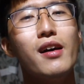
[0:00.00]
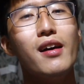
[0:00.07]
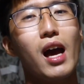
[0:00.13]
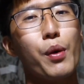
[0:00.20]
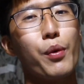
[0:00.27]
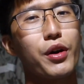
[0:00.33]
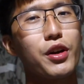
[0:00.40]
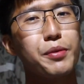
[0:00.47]

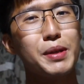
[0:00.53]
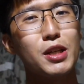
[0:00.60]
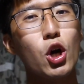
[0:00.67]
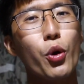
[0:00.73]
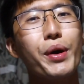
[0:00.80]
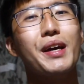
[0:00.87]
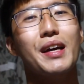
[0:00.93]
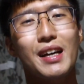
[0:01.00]
and we're gonna be
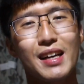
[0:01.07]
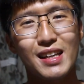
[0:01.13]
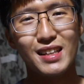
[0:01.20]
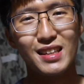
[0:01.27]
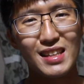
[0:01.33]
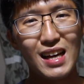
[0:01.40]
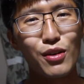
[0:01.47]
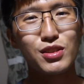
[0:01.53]
going
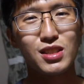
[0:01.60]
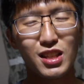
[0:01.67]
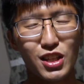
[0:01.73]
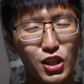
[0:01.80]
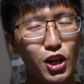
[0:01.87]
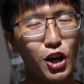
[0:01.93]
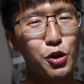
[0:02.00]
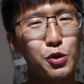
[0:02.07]
down to the
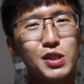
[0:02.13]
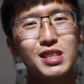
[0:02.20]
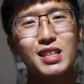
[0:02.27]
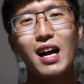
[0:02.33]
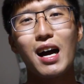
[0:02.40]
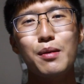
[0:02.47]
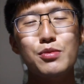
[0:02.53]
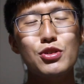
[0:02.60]
coast.
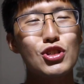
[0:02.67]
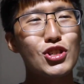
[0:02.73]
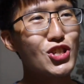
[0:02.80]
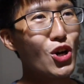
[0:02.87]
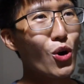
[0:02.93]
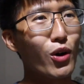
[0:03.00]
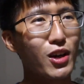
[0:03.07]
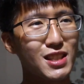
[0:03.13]
I'm
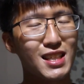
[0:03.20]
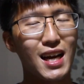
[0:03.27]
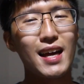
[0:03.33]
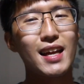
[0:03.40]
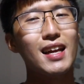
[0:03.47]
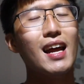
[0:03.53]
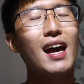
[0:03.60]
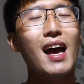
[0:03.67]
so
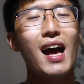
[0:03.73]
excited.